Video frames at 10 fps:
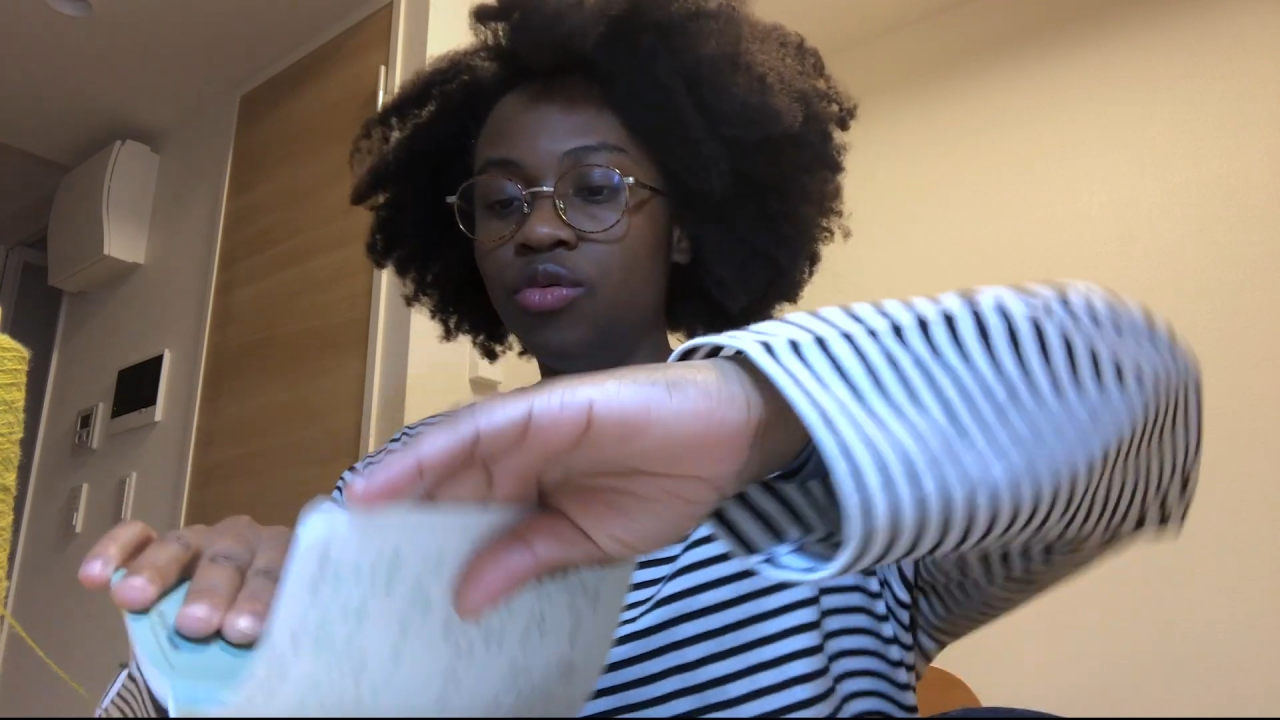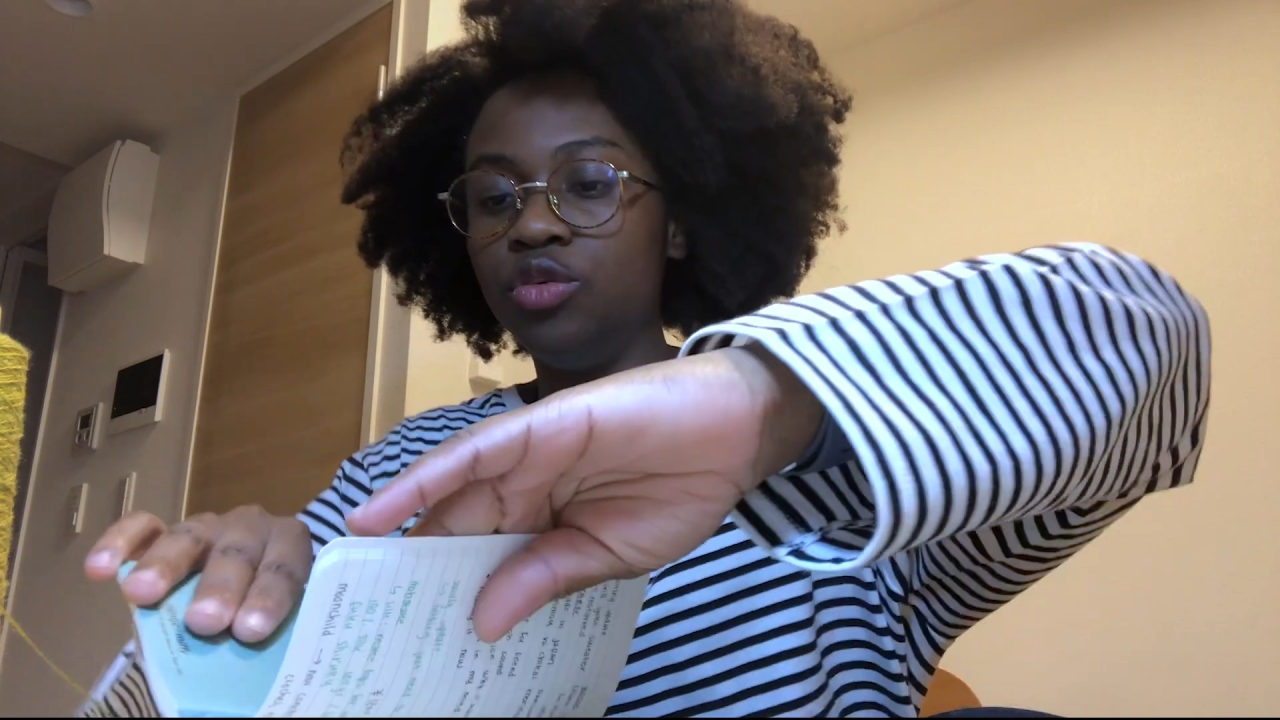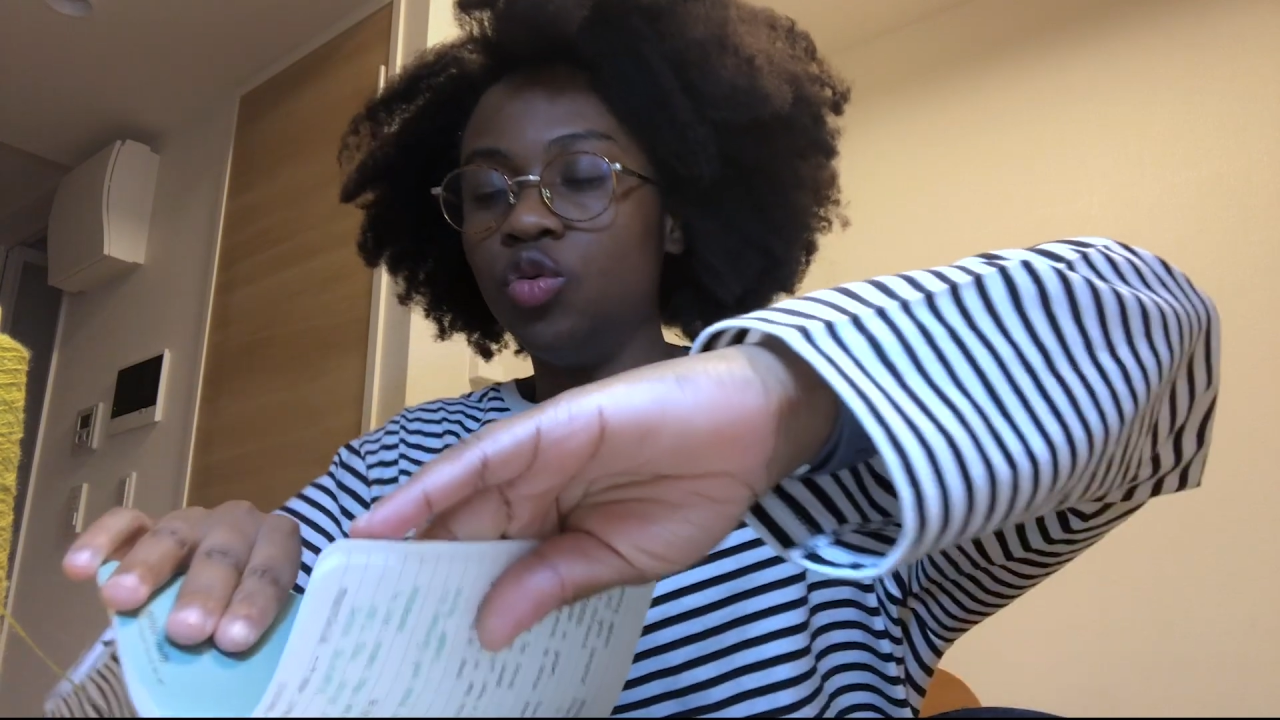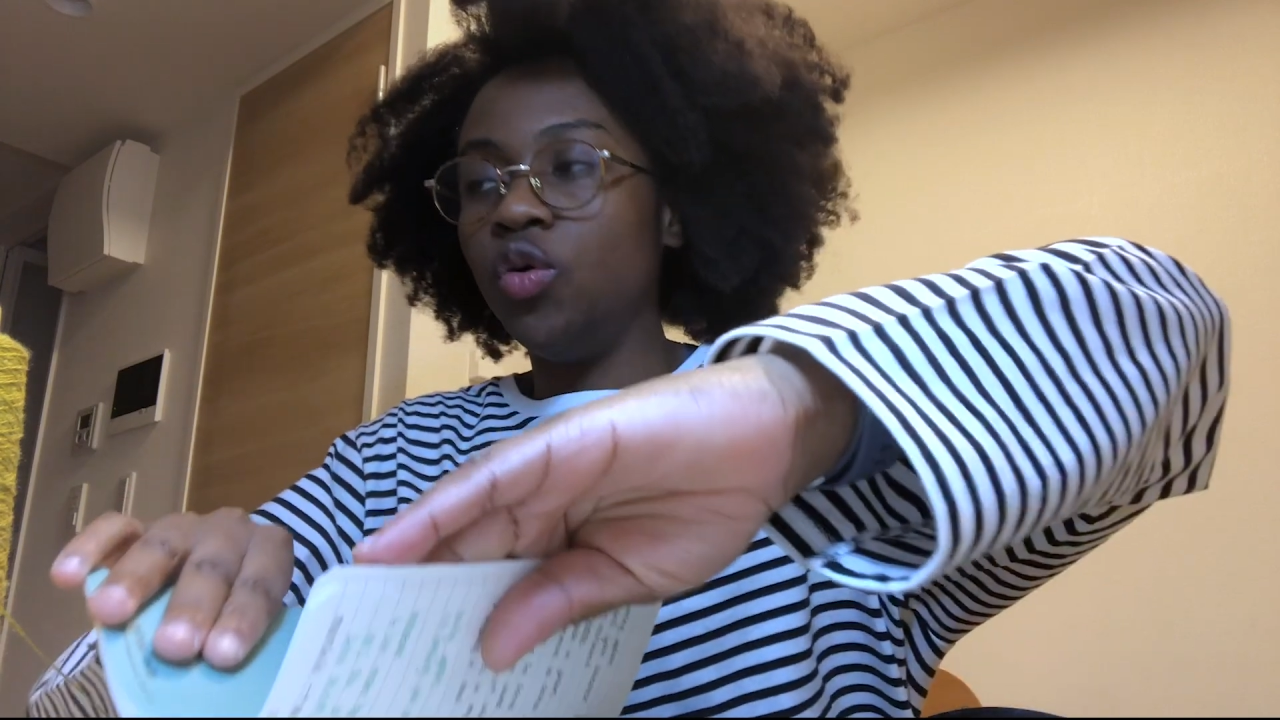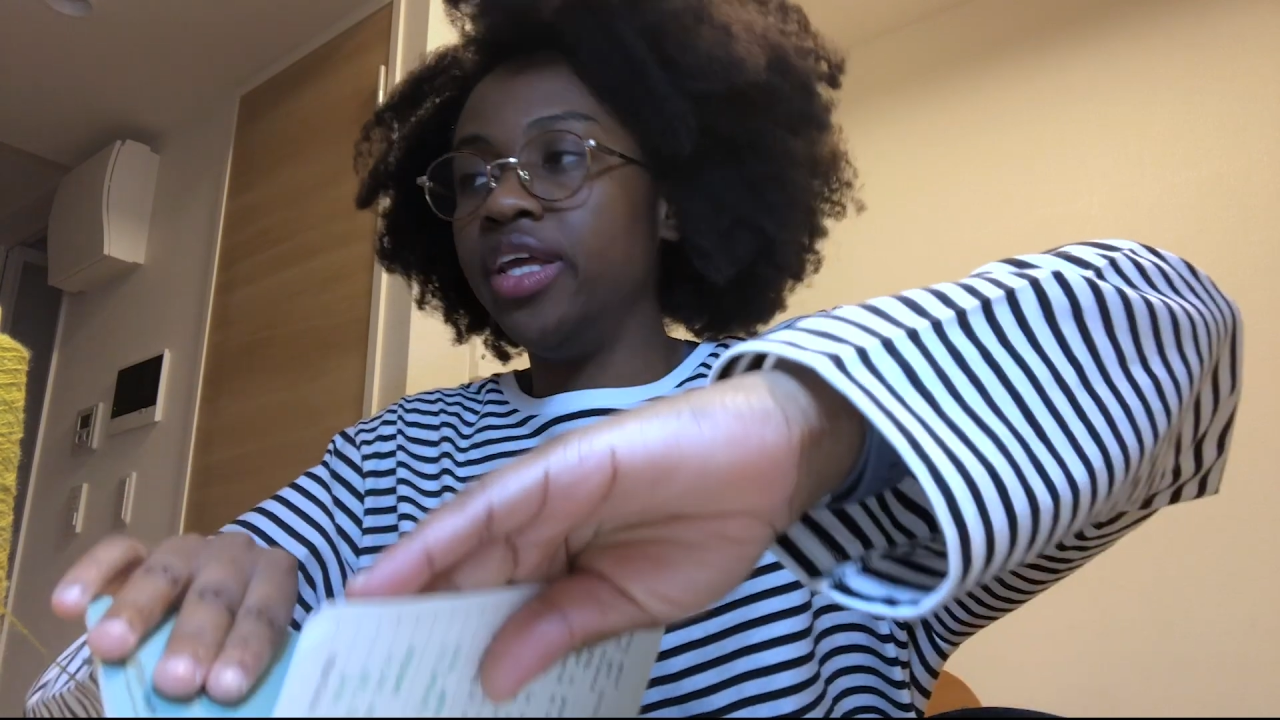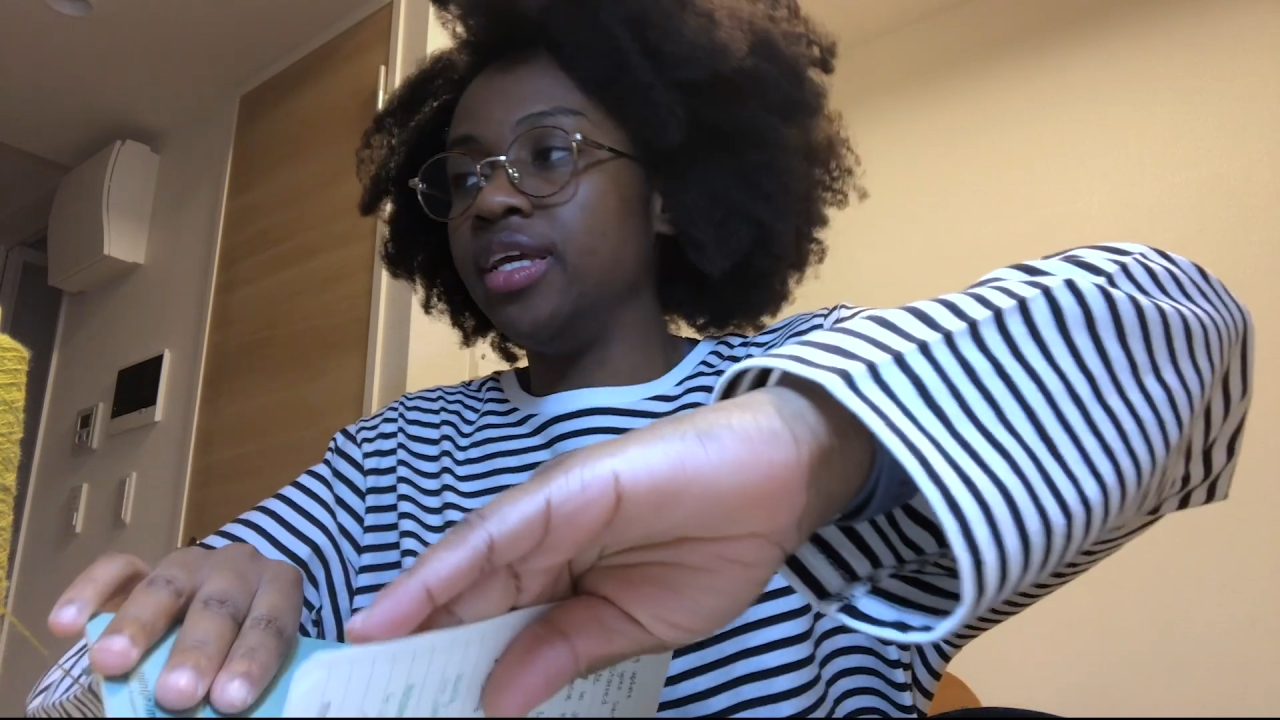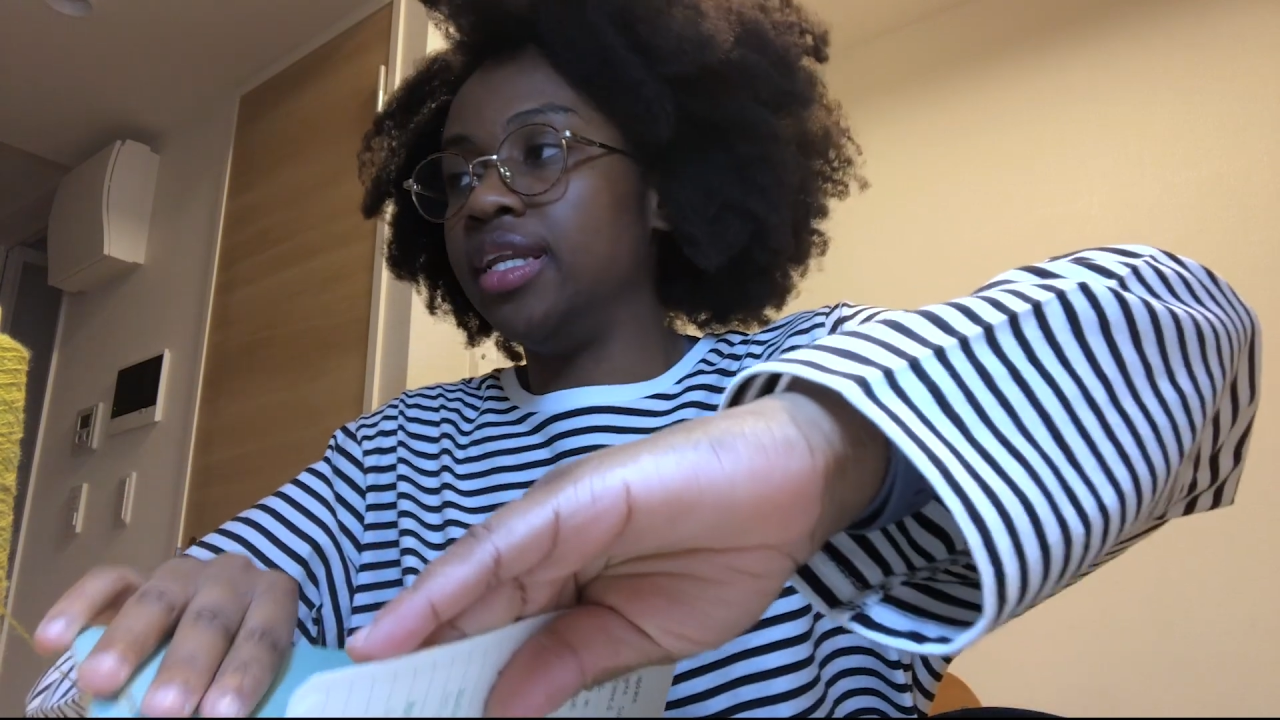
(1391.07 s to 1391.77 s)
annoying